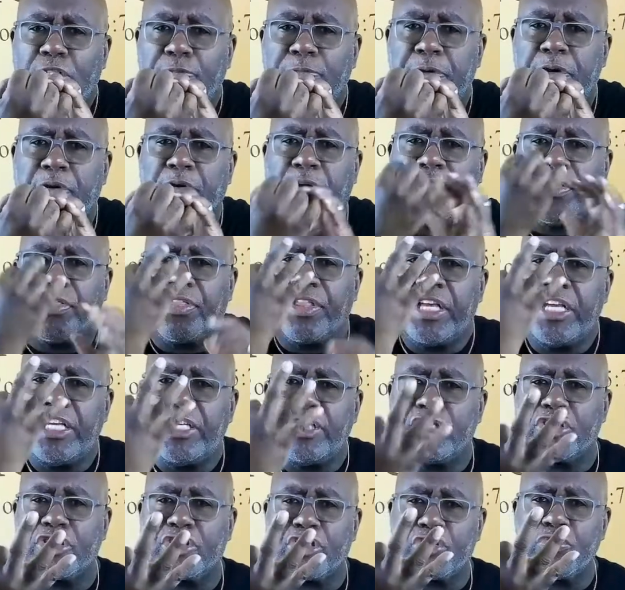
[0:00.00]
Spirit,
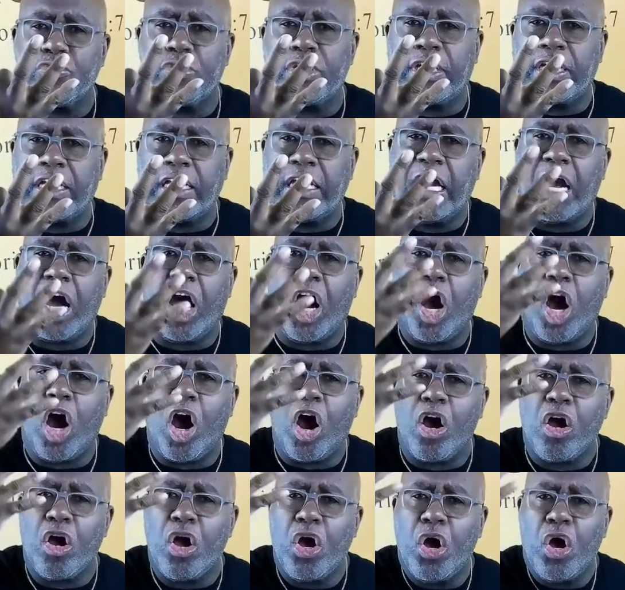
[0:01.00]
these three
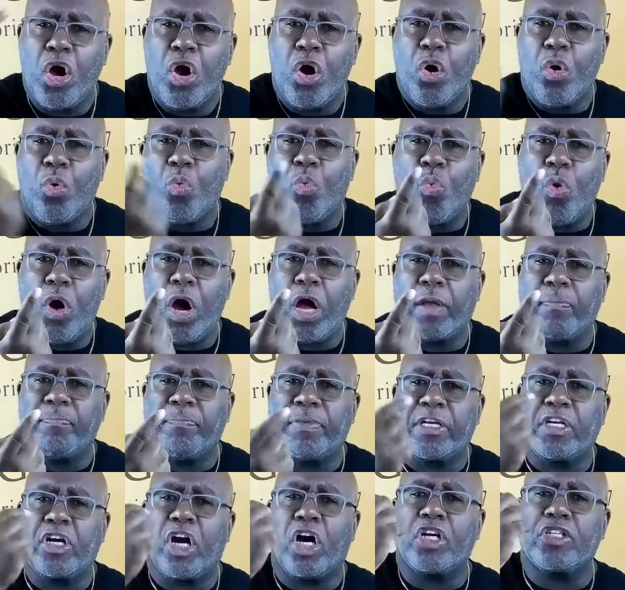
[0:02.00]
are one
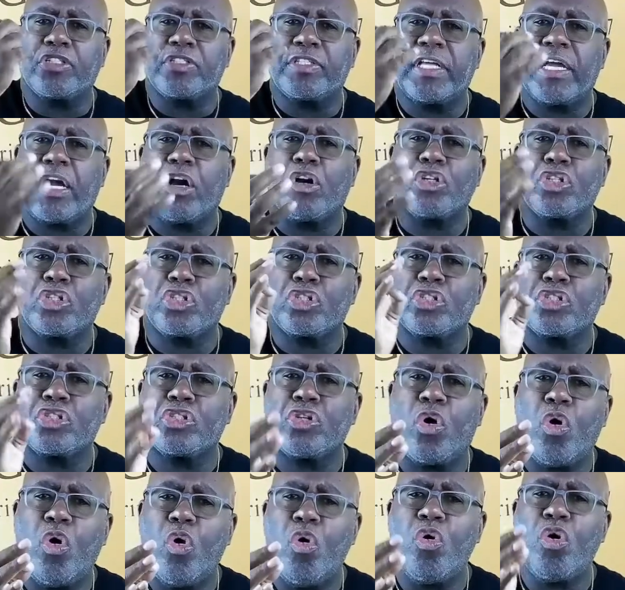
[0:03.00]
because they are
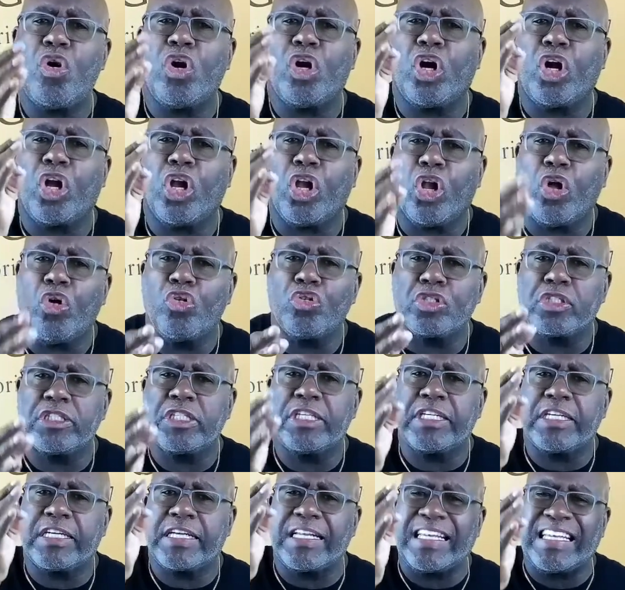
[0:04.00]
so
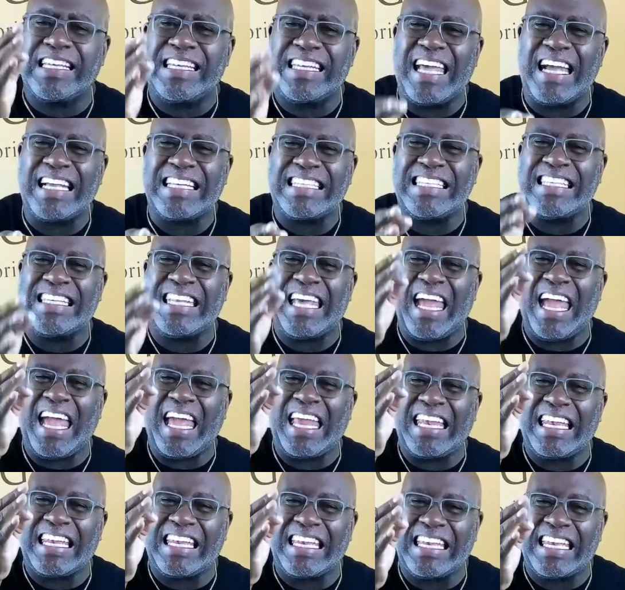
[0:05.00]
closely connected
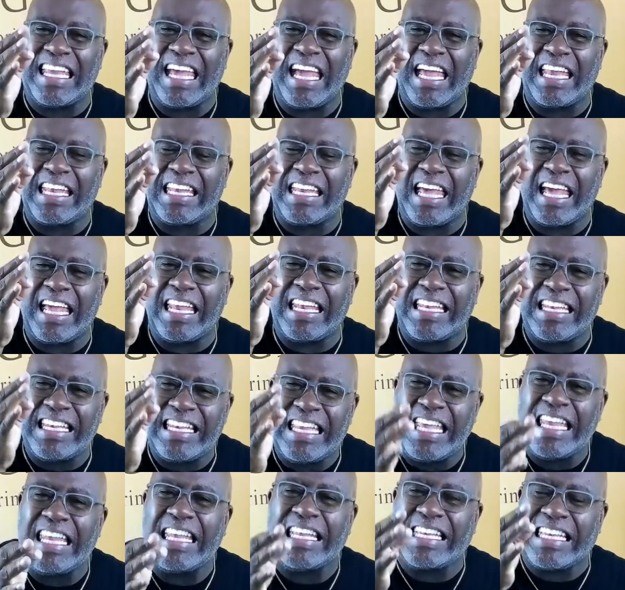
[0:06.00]
and, and, and
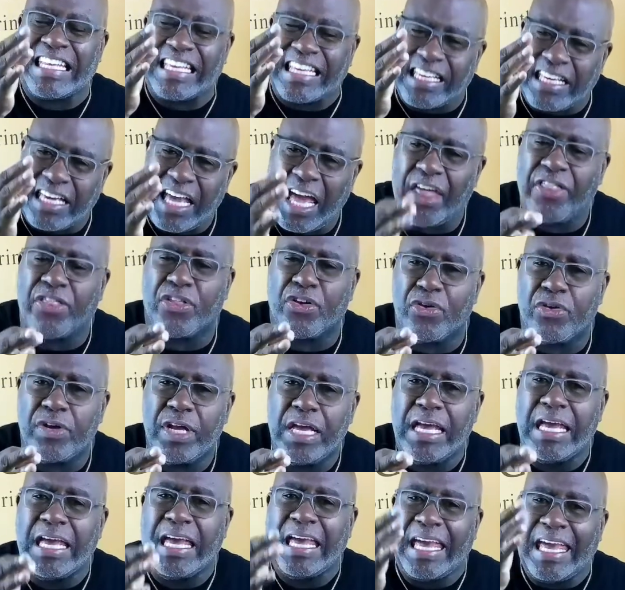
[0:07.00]
knitted
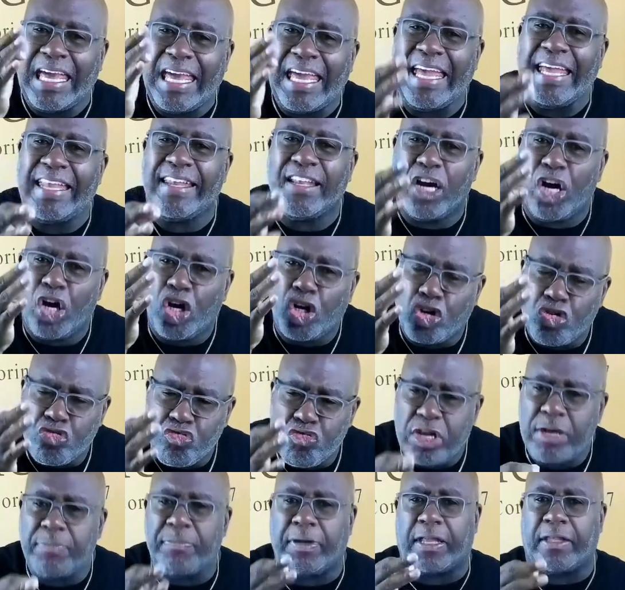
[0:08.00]
together in
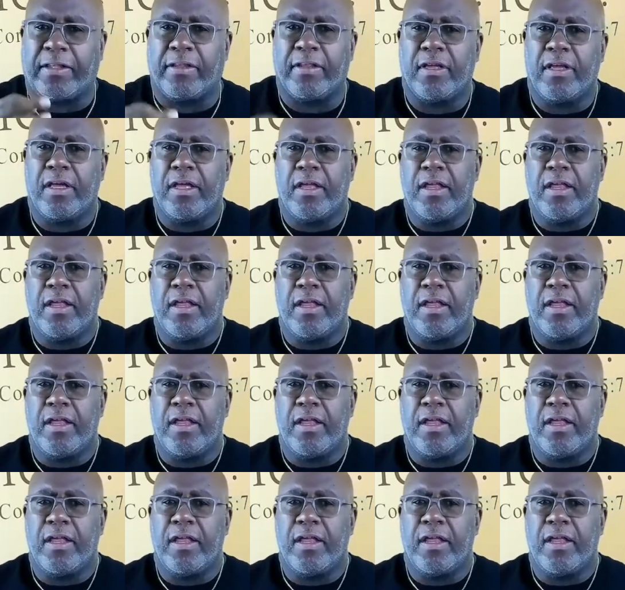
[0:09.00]
agreement